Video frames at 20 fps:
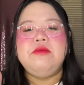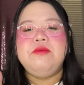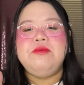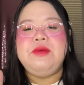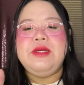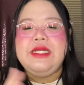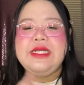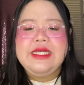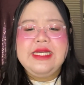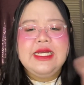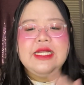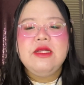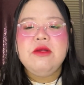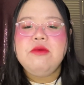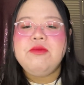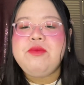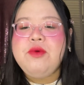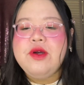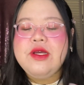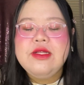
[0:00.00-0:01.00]
But again,
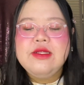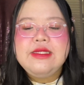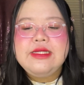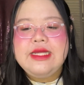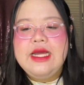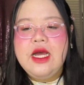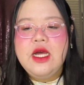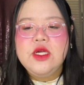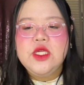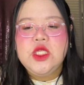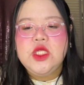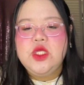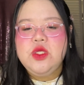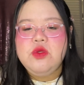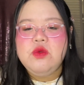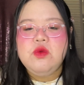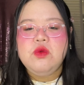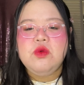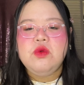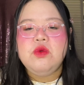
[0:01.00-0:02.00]
it boils down
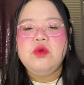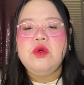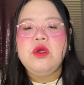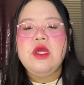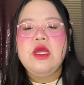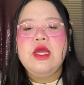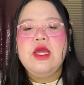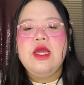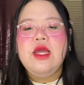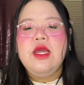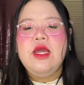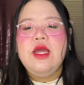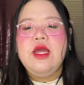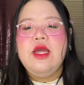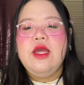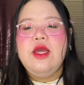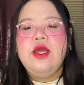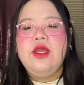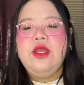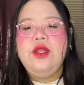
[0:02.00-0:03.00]
to,
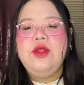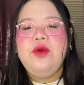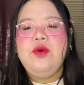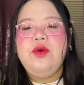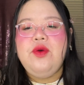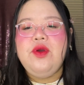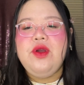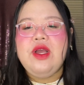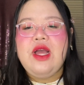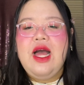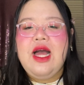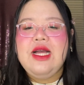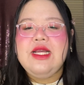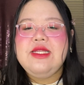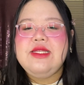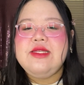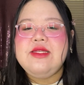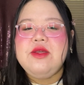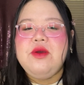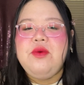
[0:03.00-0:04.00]
you know,
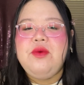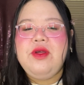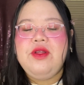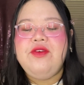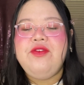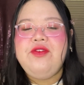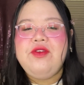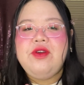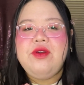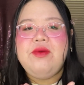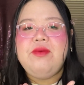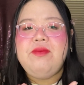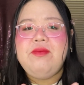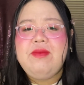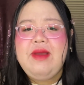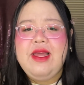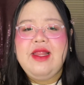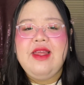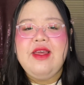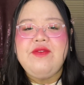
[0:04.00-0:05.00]
God's will for
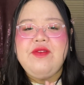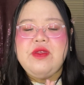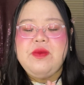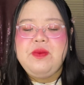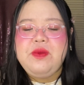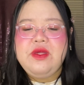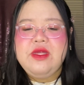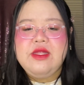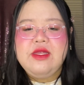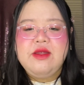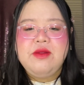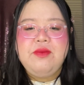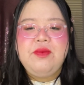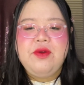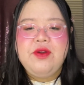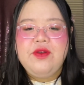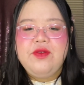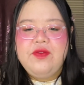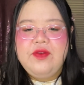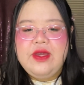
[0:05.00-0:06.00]
my life is pleasing and
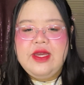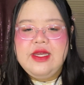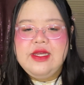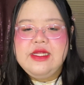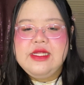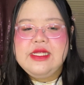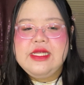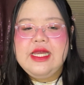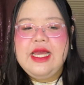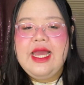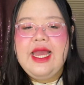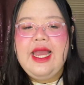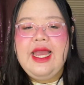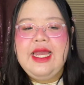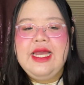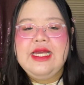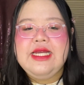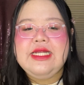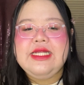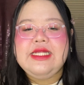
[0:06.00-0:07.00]
perfect,
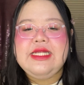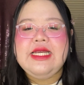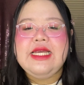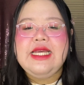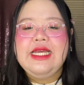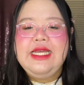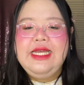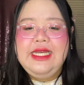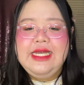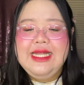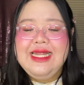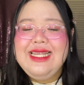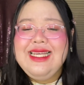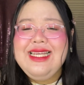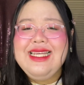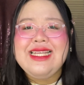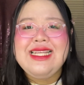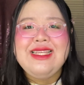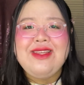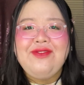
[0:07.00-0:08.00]
and healing
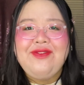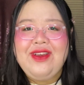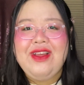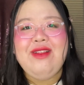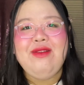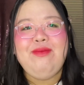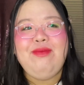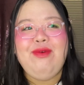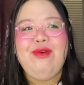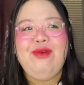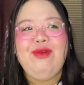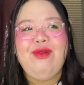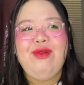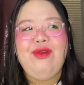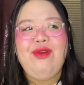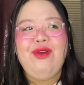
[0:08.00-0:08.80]
is available